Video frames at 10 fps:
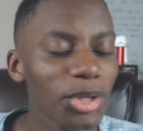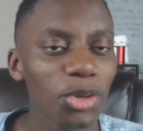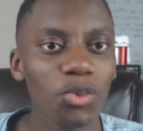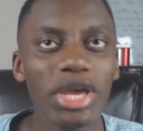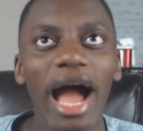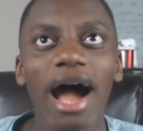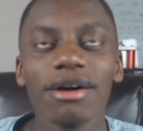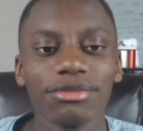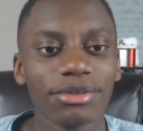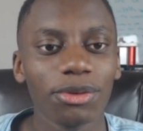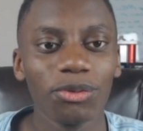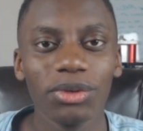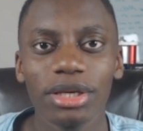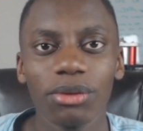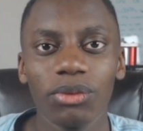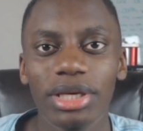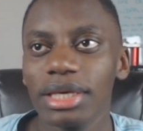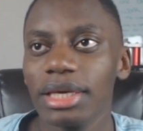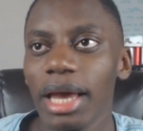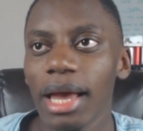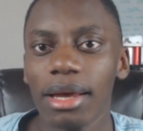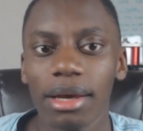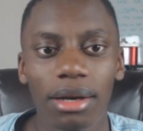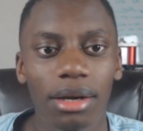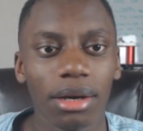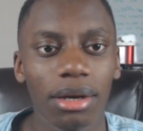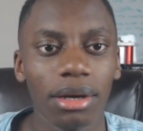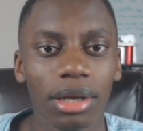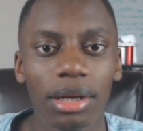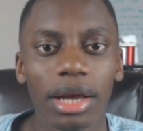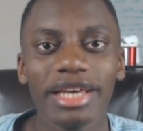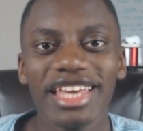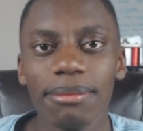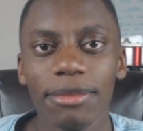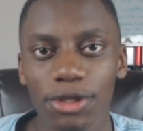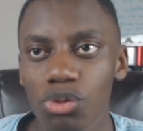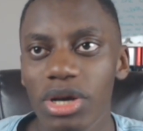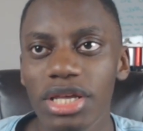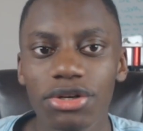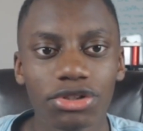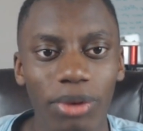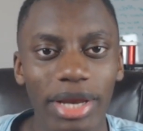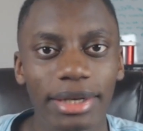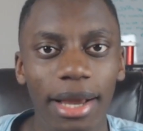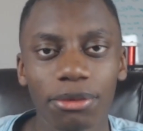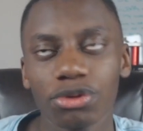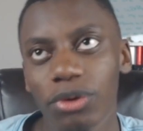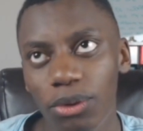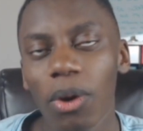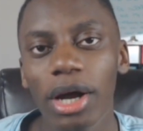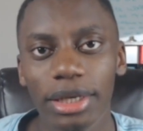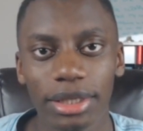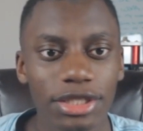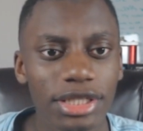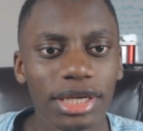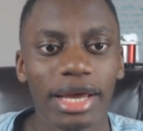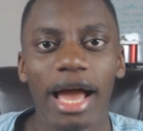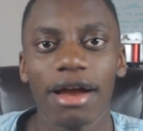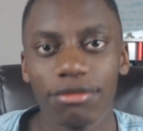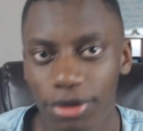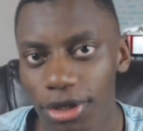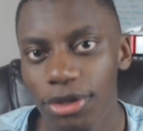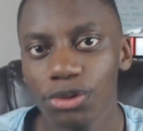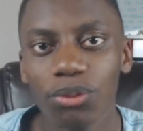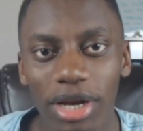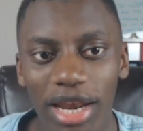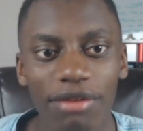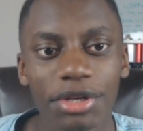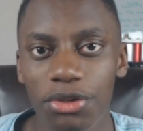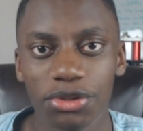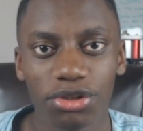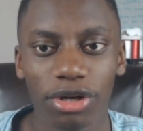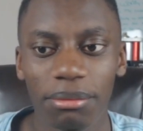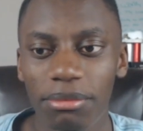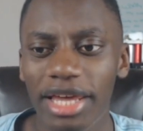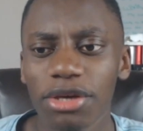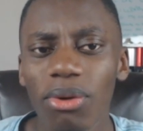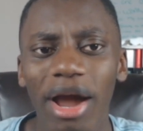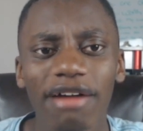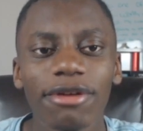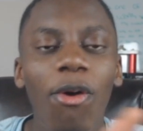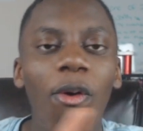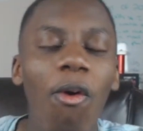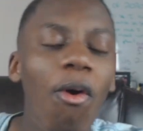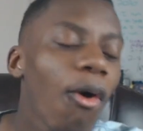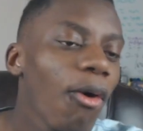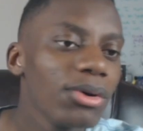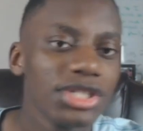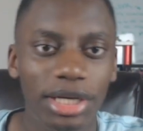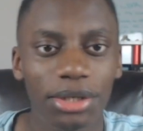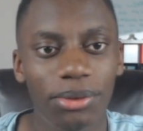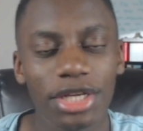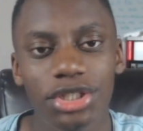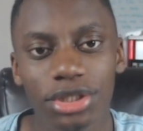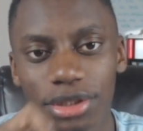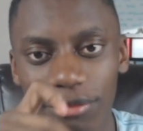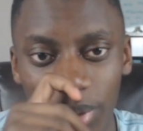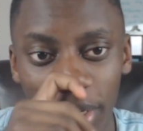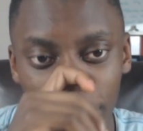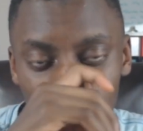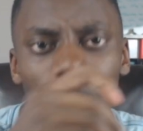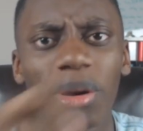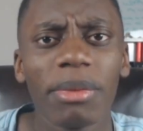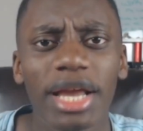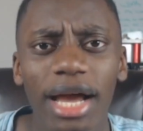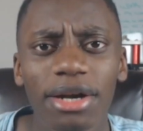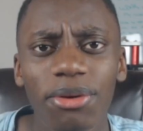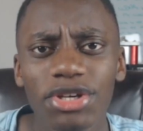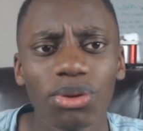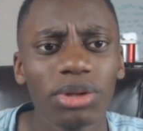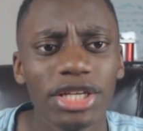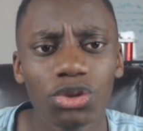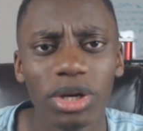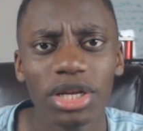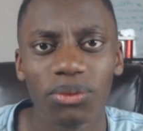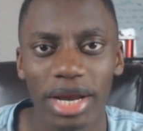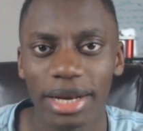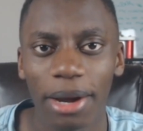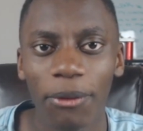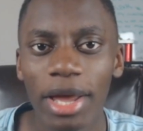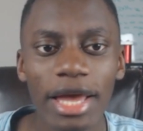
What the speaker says: We could get Hakimi, 20 years right now, 21. He's gonna have 11 years on him. You have a whole generation of players. Upamecano, he's only 20 right now.